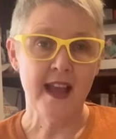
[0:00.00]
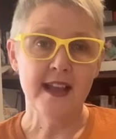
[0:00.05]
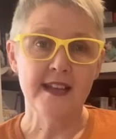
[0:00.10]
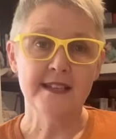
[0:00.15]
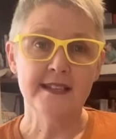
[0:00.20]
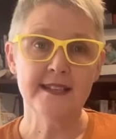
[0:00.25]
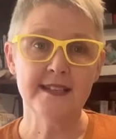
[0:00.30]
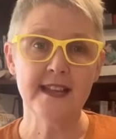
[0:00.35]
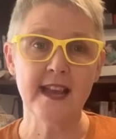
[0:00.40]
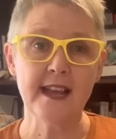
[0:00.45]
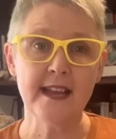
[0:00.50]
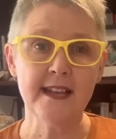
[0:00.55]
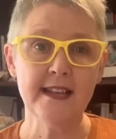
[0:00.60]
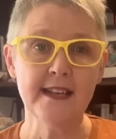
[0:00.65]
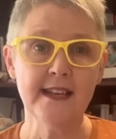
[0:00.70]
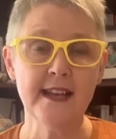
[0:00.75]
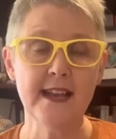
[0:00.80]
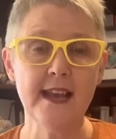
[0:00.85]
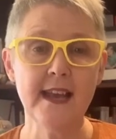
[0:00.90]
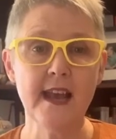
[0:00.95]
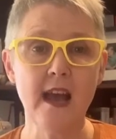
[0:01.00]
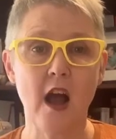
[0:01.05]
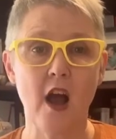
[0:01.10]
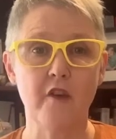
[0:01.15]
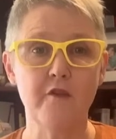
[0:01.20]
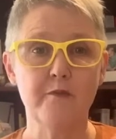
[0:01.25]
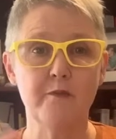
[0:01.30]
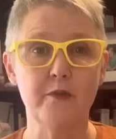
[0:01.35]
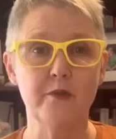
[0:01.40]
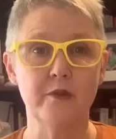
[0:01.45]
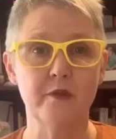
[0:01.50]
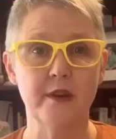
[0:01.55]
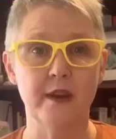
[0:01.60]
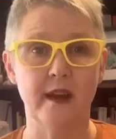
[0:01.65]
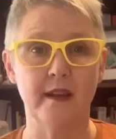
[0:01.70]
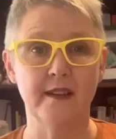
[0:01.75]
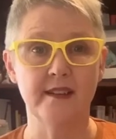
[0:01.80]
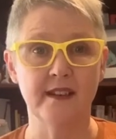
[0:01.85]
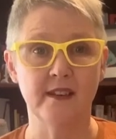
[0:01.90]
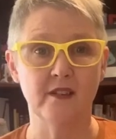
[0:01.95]
Secondly, I've put
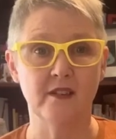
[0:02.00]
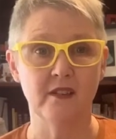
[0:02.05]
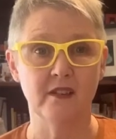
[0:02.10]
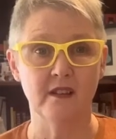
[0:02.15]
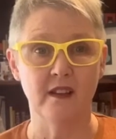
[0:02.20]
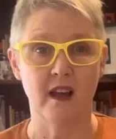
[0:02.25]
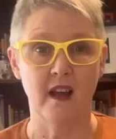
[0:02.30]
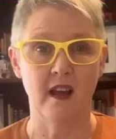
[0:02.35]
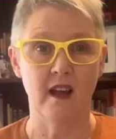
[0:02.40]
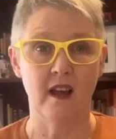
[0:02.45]
a little